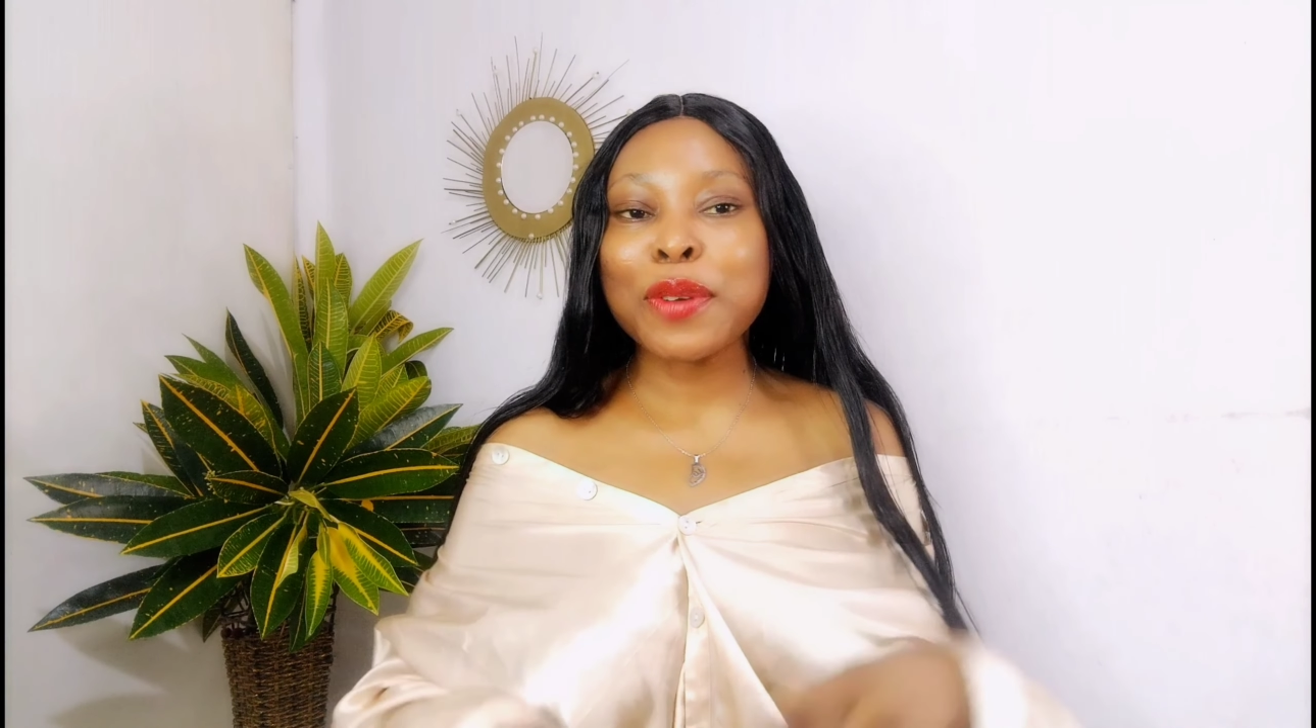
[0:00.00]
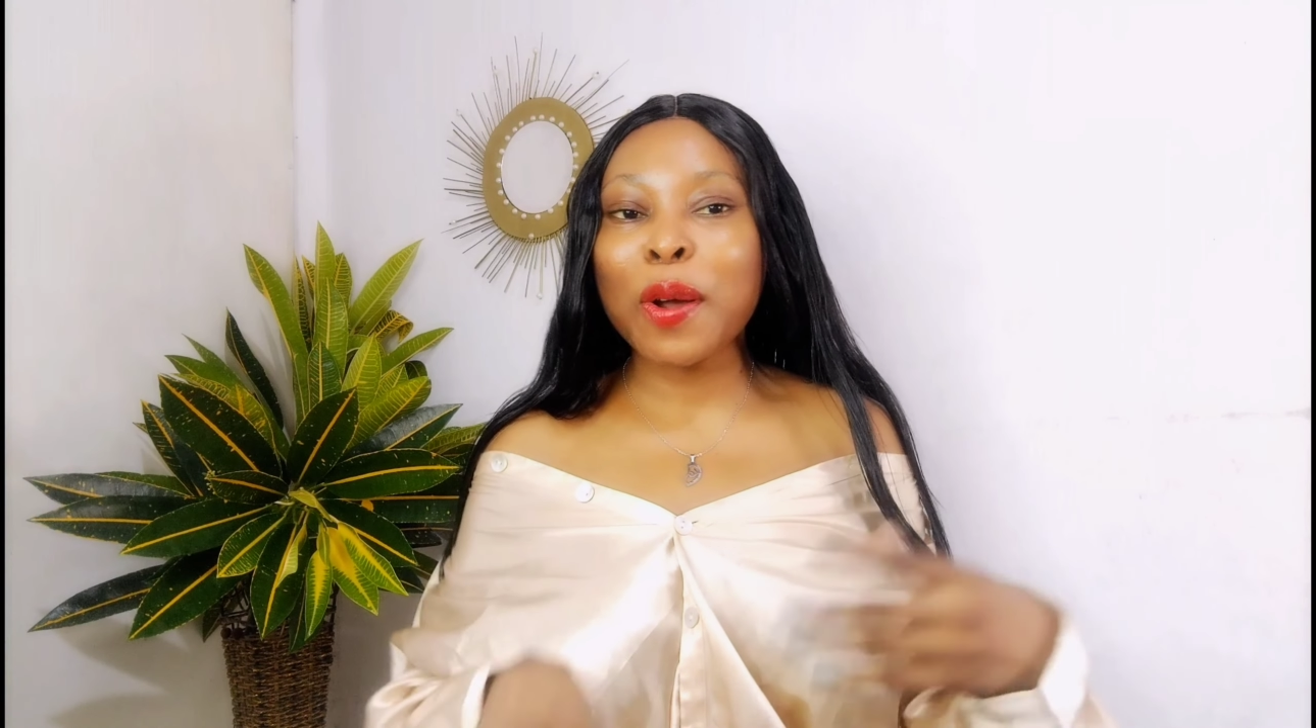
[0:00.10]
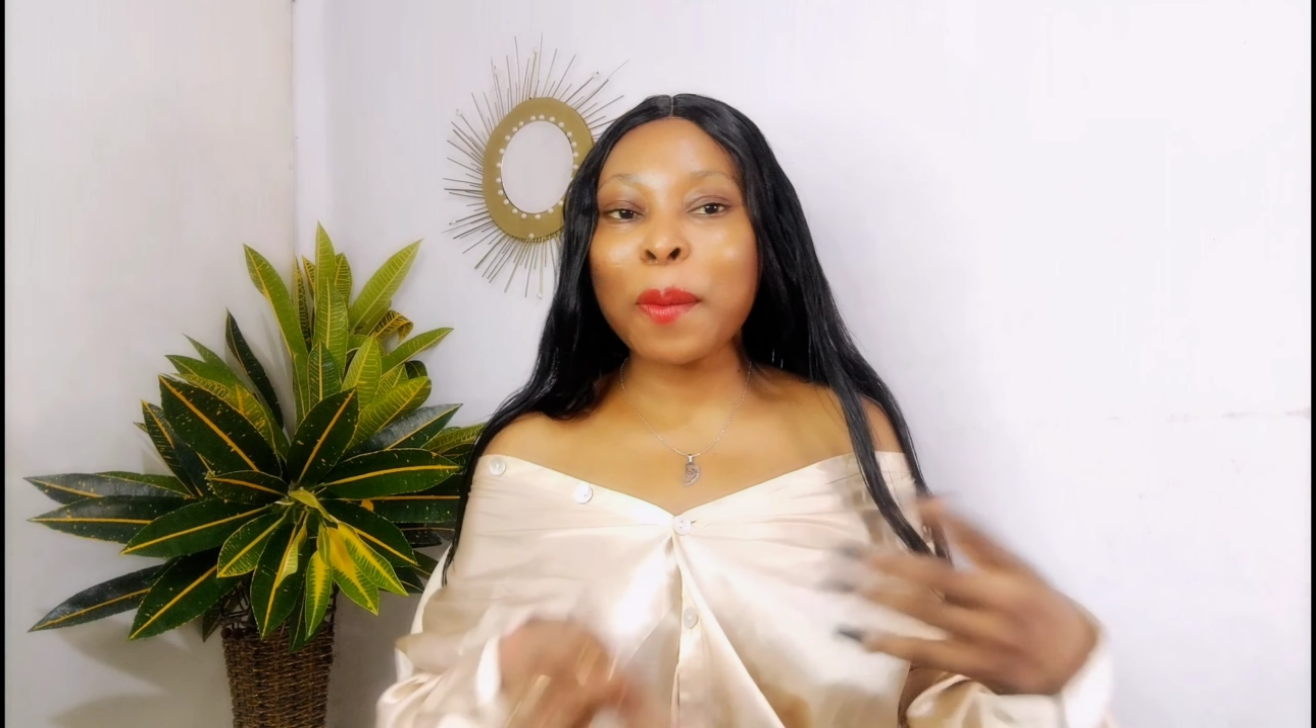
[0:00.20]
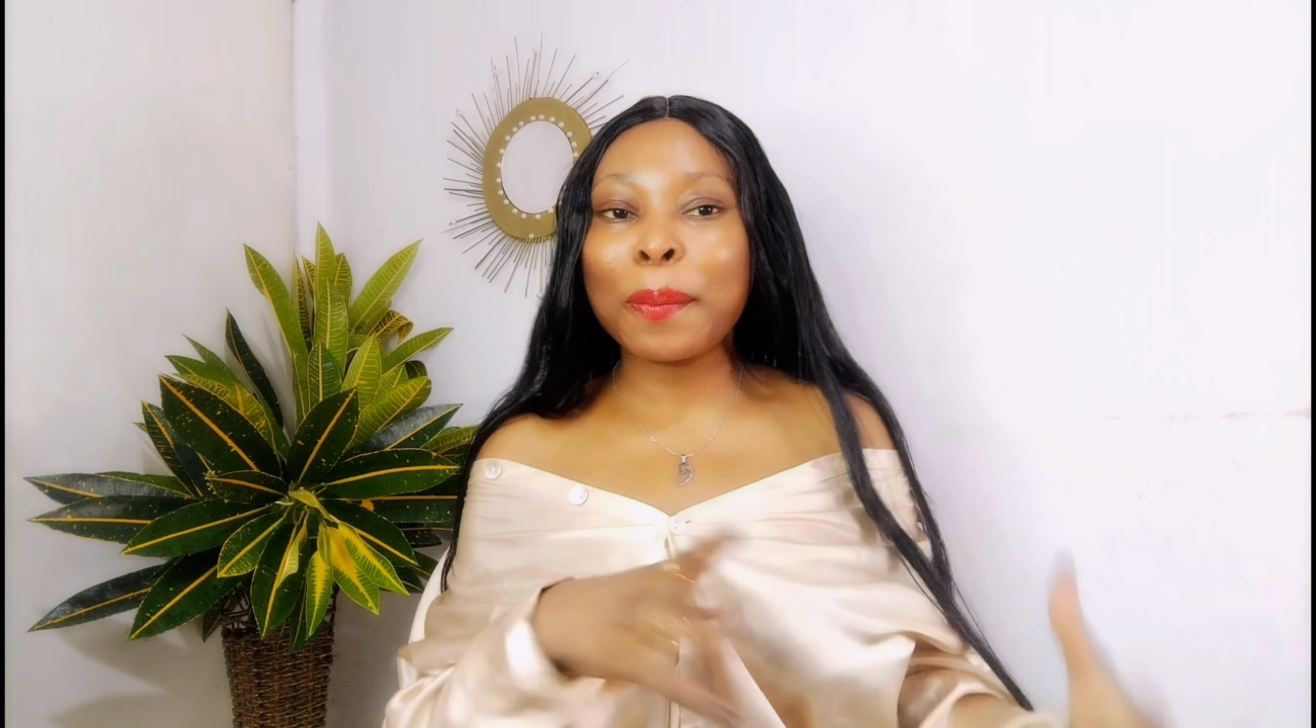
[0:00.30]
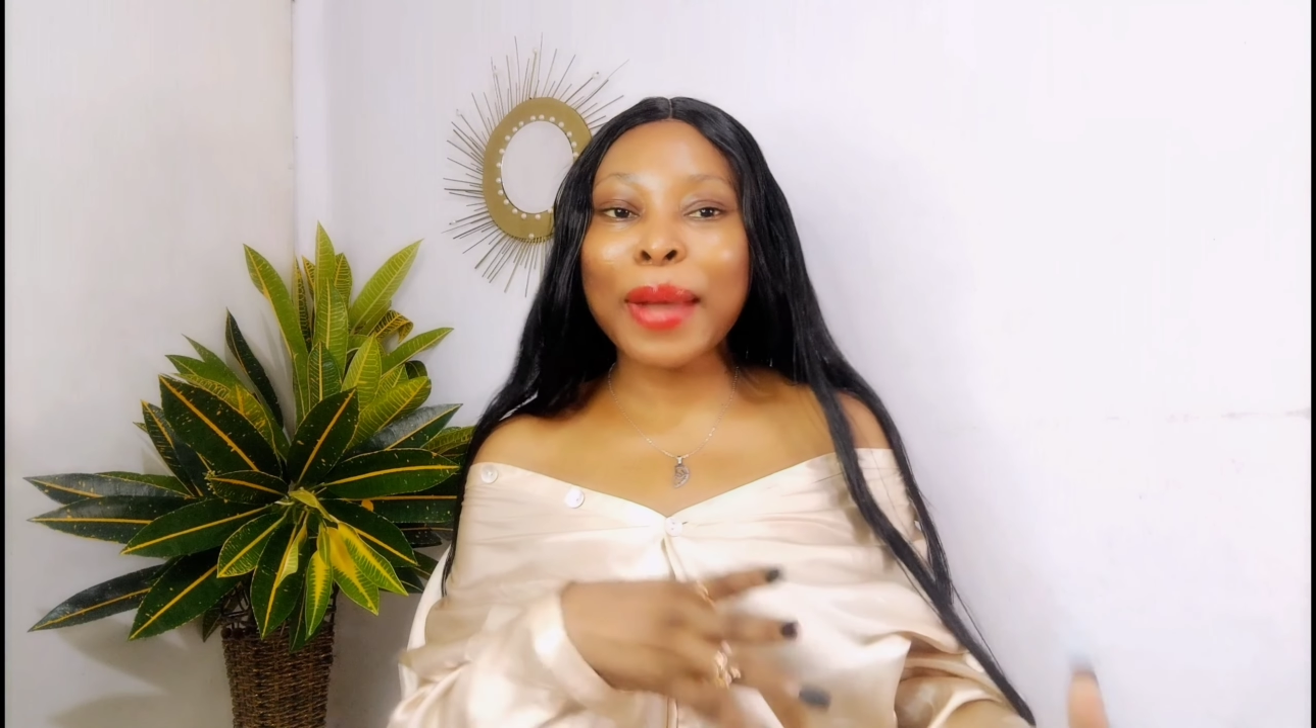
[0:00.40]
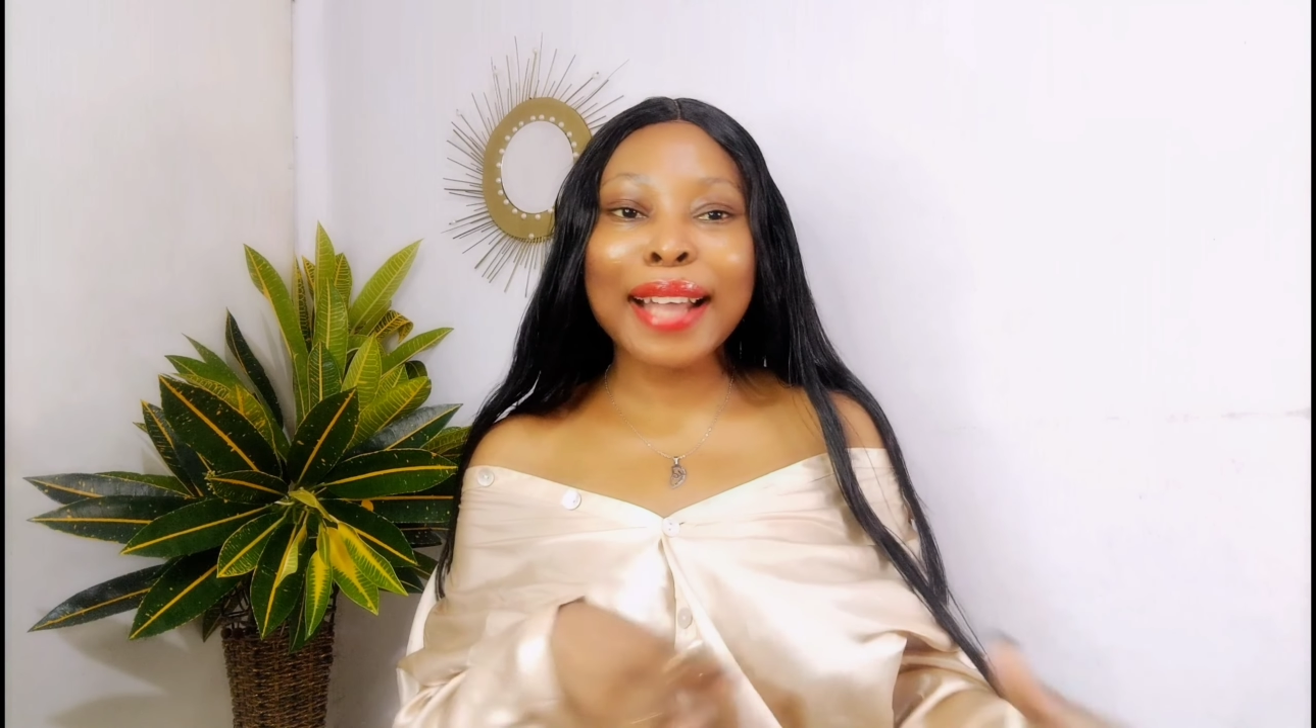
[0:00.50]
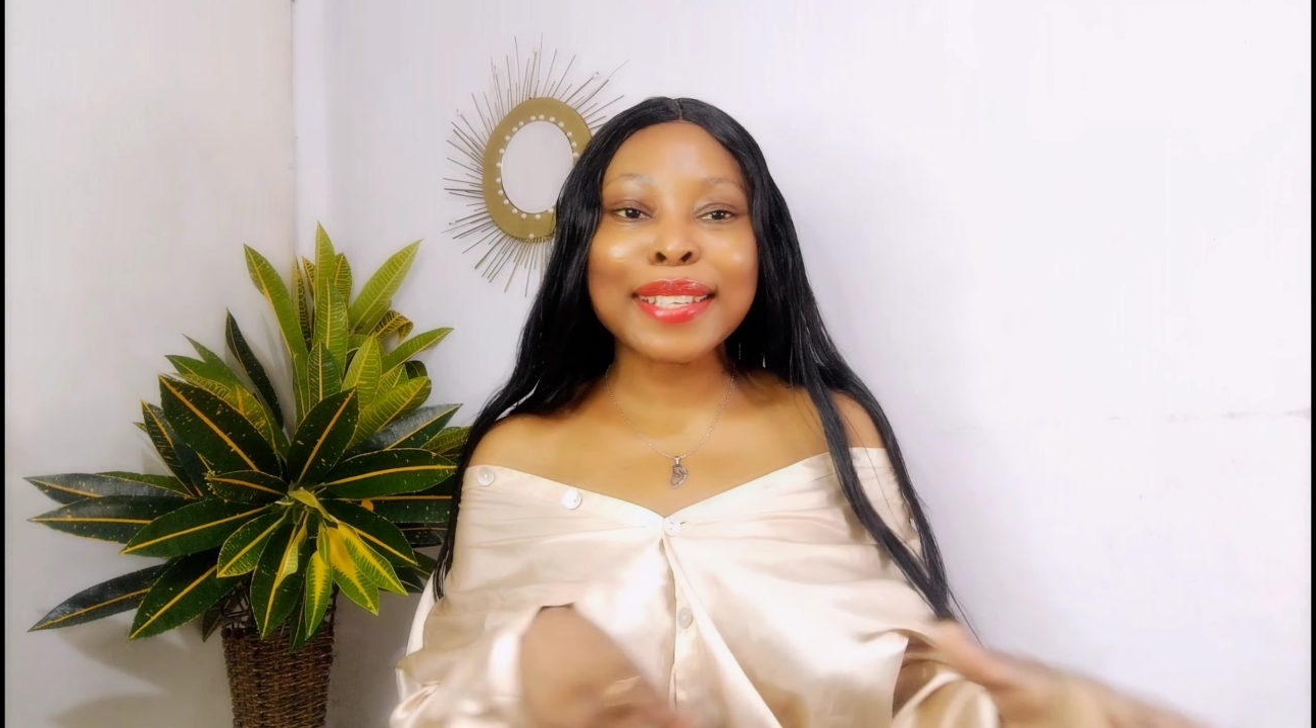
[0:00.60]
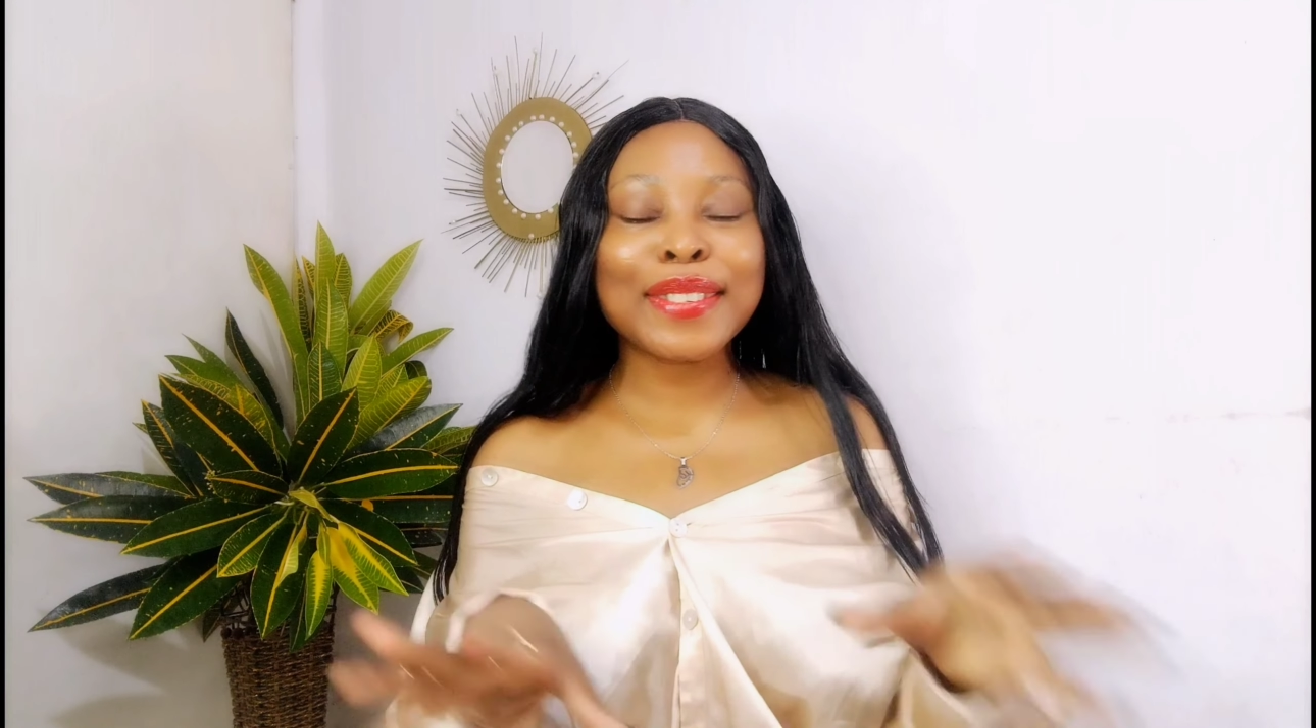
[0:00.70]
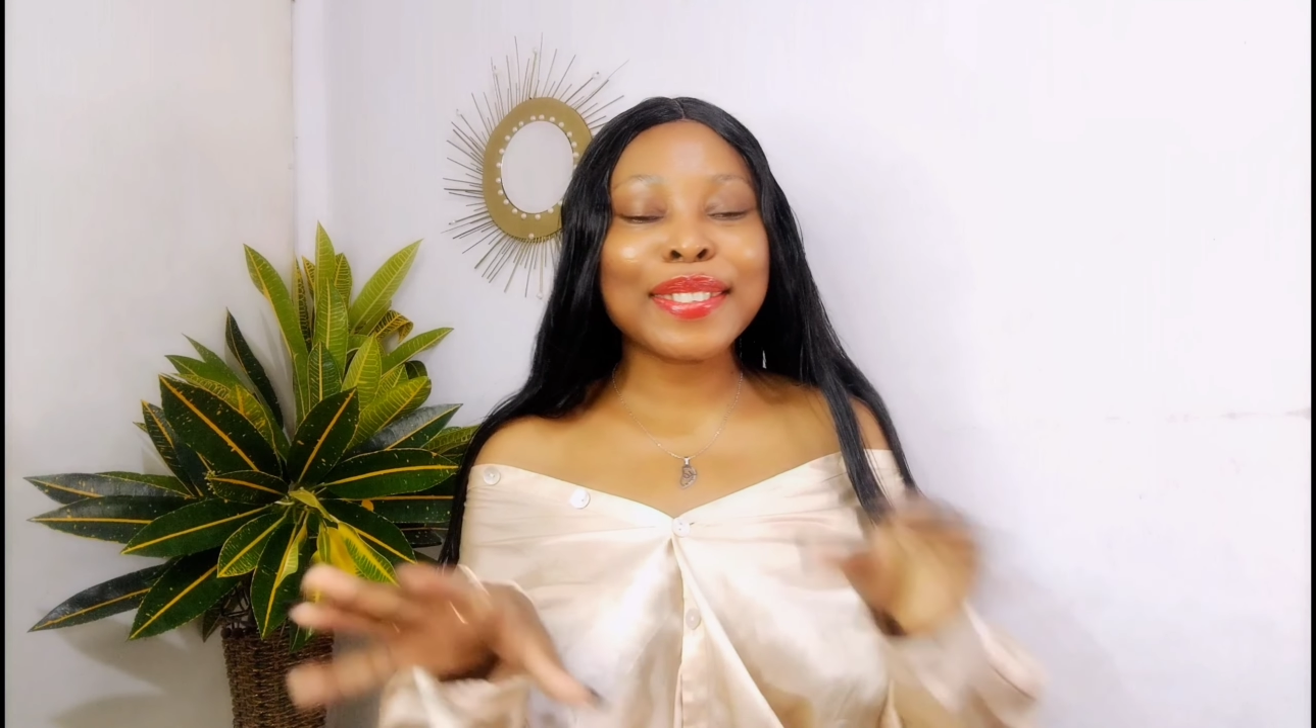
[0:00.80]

welcome back